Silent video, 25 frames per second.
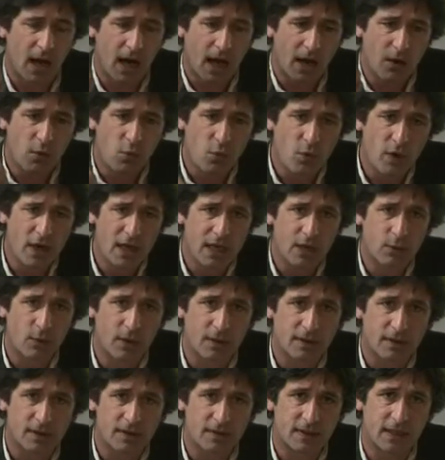I really
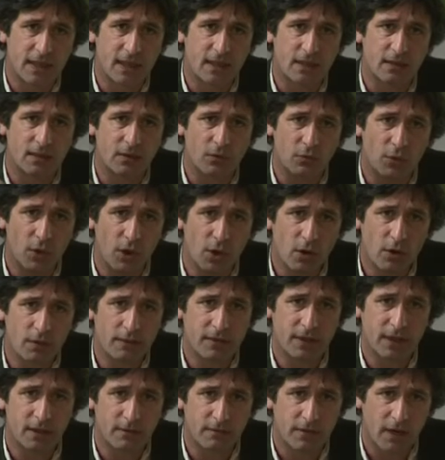want to see the role
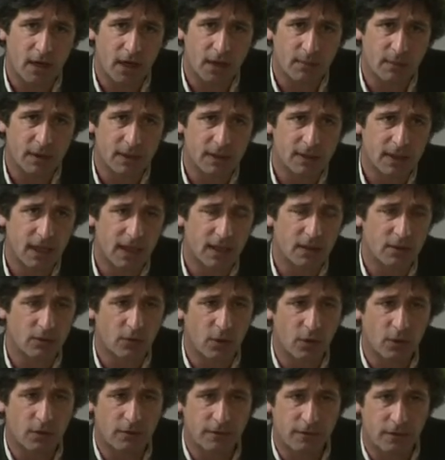of the environment and the
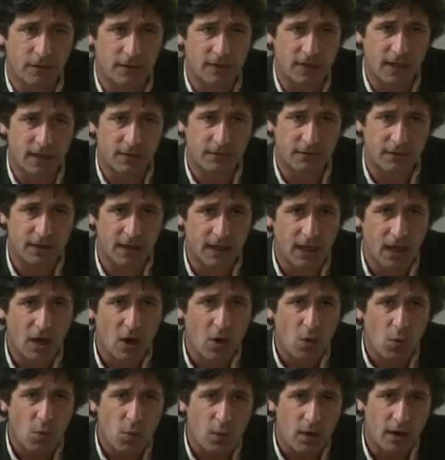role of food safety
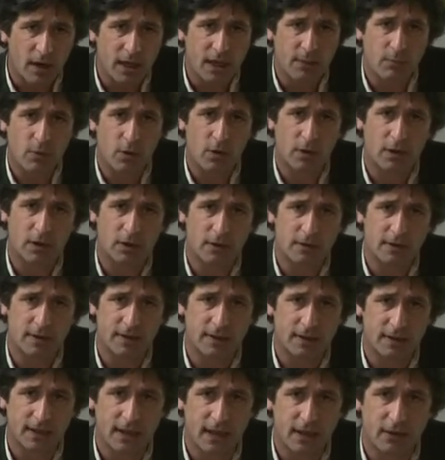working more
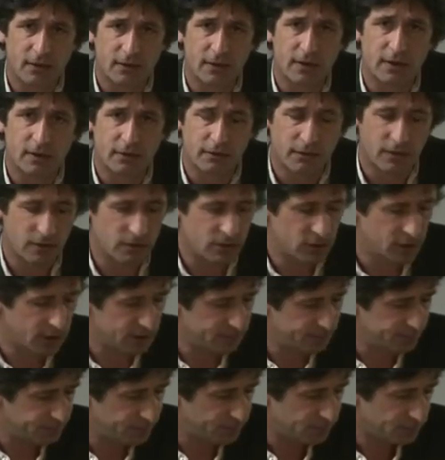closely together in the
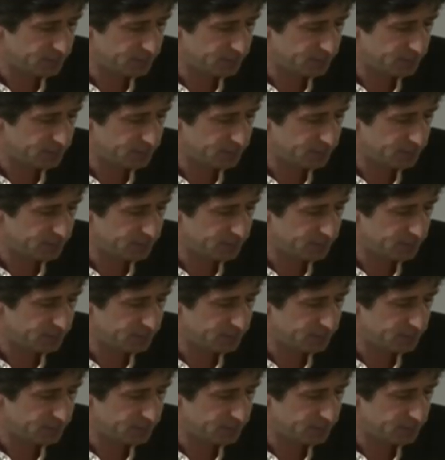future.